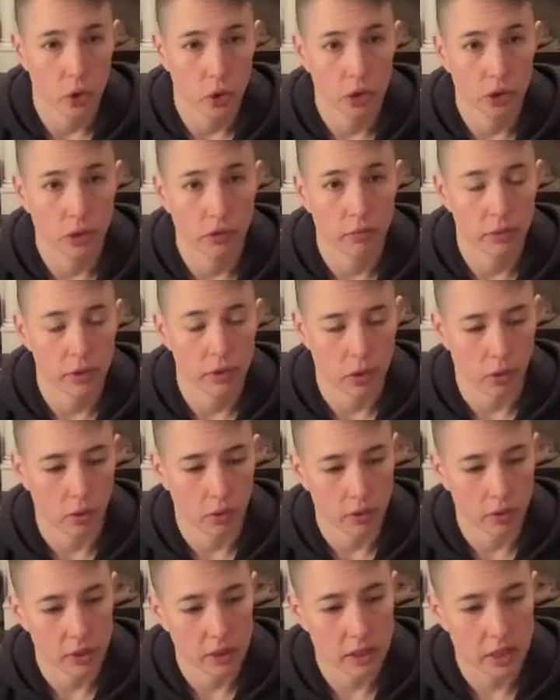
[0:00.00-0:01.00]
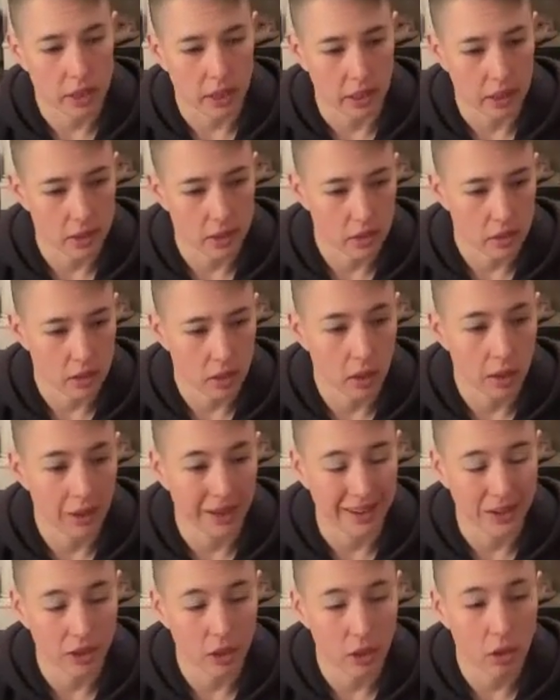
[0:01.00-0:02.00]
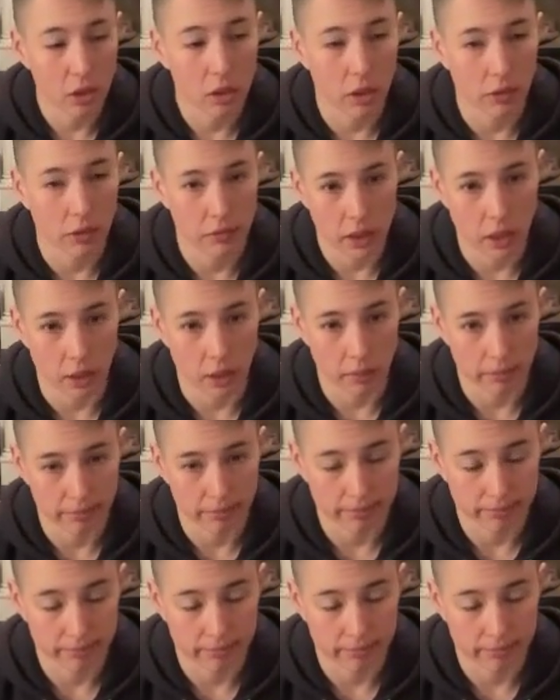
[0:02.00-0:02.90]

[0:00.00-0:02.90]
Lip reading: You should, so in this case, the leg you're lifting up,